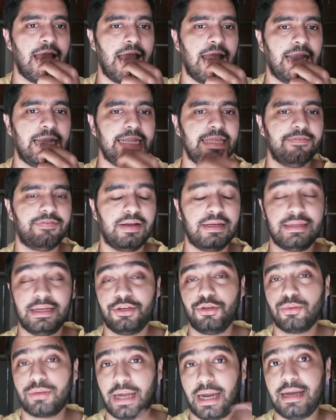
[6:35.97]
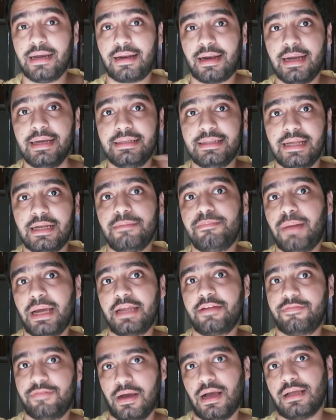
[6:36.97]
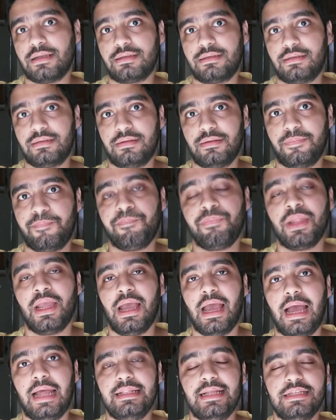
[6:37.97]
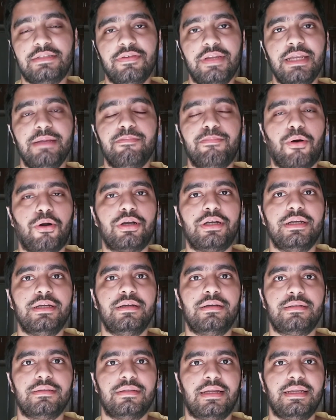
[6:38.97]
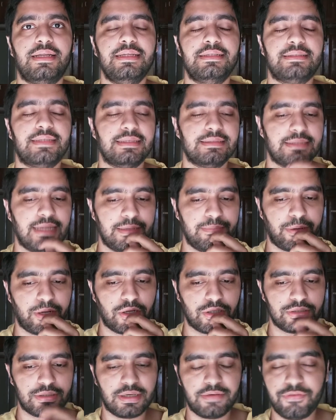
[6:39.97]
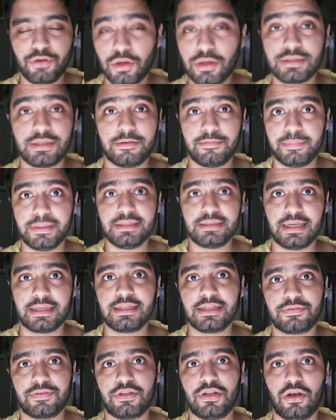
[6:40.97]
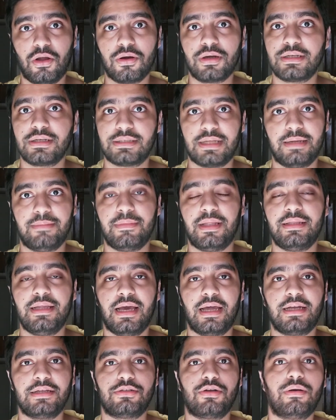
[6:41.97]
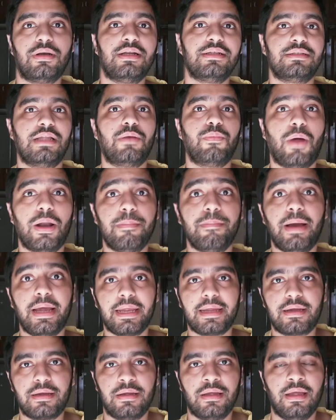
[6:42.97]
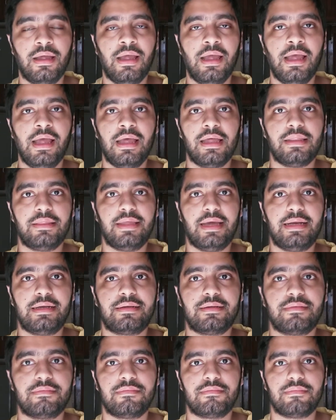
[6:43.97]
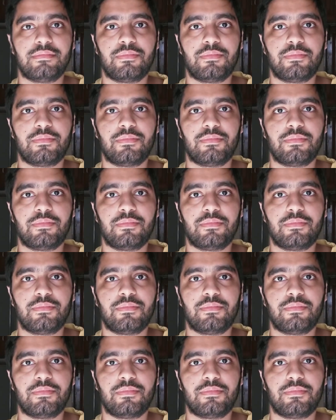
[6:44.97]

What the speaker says: And he felt that you can ride that bike fast. And that's very important that he says that, because reviewers have been saying this for the longest time, that the RS200 is that one bike that,